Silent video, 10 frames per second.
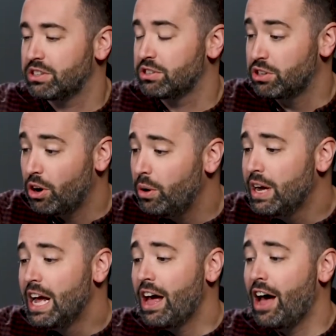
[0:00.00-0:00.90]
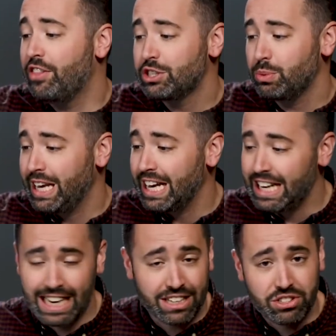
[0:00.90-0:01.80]
And so this weekend,
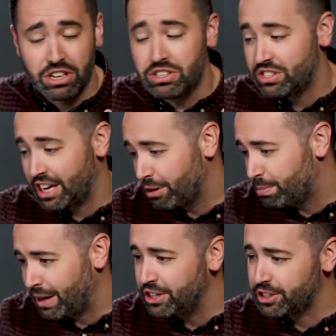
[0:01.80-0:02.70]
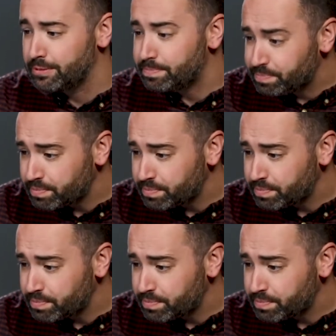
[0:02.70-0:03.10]
it's celebration.